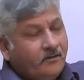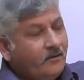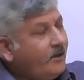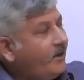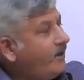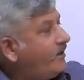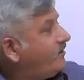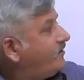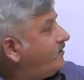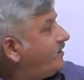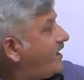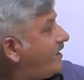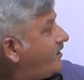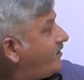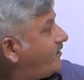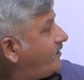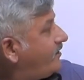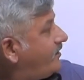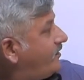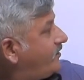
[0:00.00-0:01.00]
in
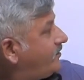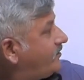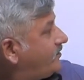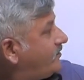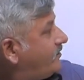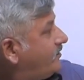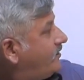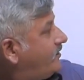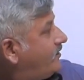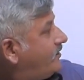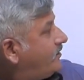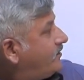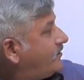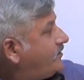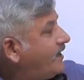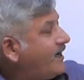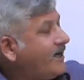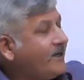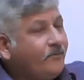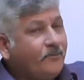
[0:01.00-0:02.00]
that case
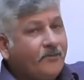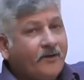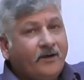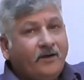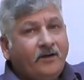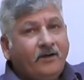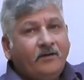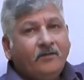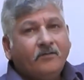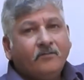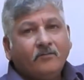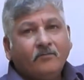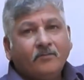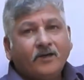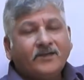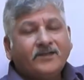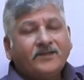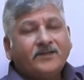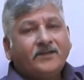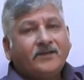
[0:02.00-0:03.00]
that pin
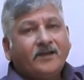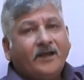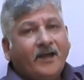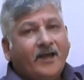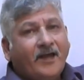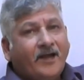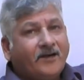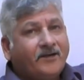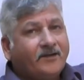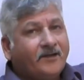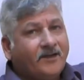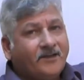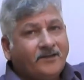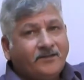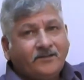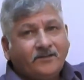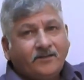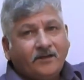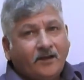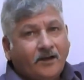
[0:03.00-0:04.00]
must act
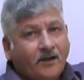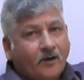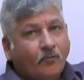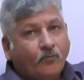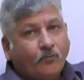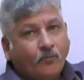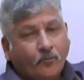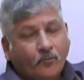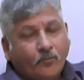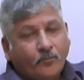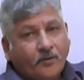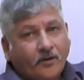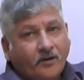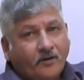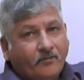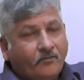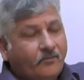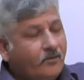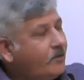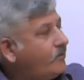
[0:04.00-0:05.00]
as output pin
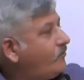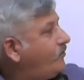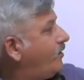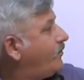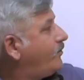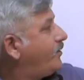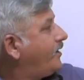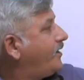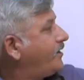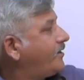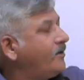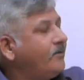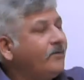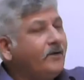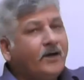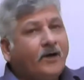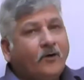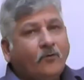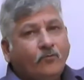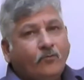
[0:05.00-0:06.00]
because we have connected
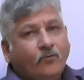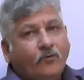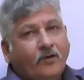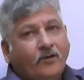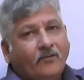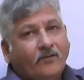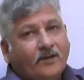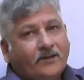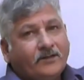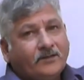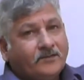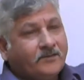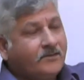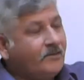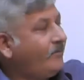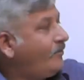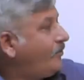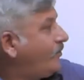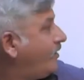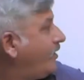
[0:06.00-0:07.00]
one output device.
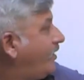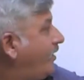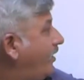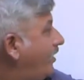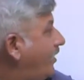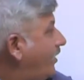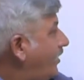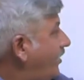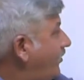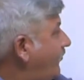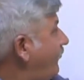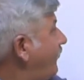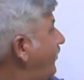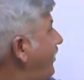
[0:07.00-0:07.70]
If we